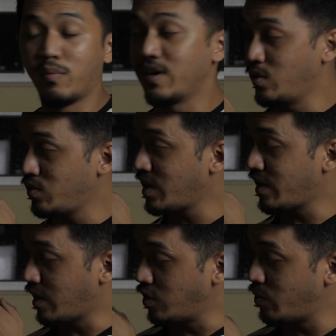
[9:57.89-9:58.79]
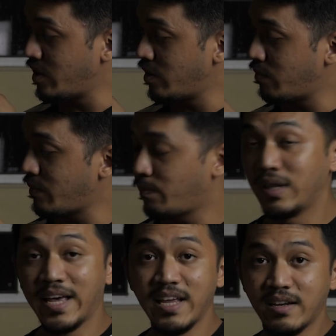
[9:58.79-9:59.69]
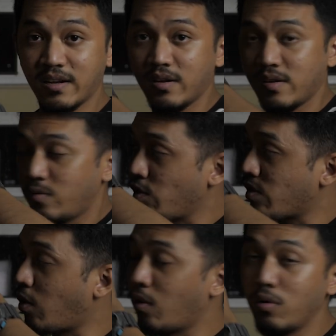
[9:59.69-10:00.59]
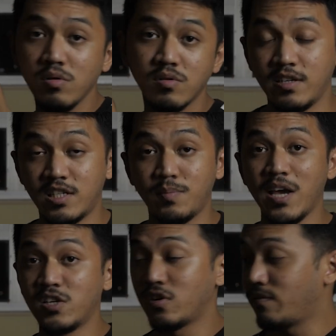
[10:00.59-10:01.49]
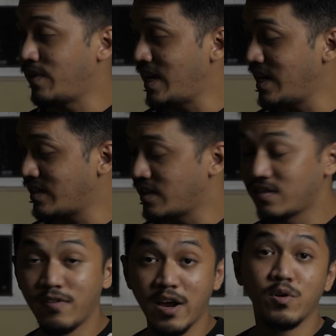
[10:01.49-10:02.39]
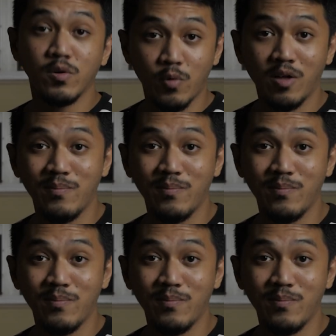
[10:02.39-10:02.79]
by using an aluminum plate with holes, dissipation of heat is very well